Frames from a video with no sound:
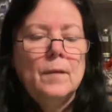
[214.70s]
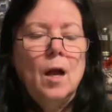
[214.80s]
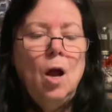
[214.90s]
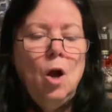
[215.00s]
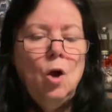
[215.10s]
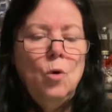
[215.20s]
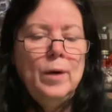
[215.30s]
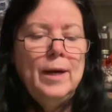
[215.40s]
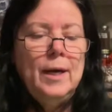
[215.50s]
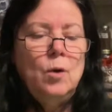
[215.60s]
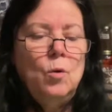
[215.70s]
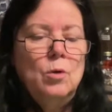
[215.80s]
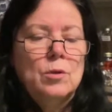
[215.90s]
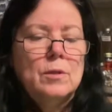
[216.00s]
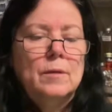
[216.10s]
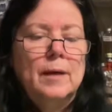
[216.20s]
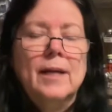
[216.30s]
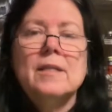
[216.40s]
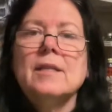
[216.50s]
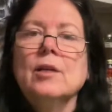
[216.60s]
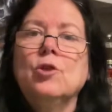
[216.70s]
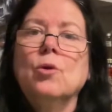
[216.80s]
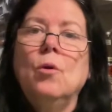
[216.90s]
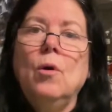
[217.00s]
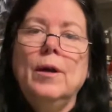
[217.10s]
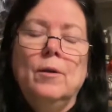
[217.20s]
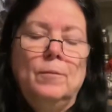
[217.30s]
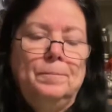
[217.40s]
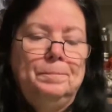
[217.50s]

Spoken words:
O equals essential oil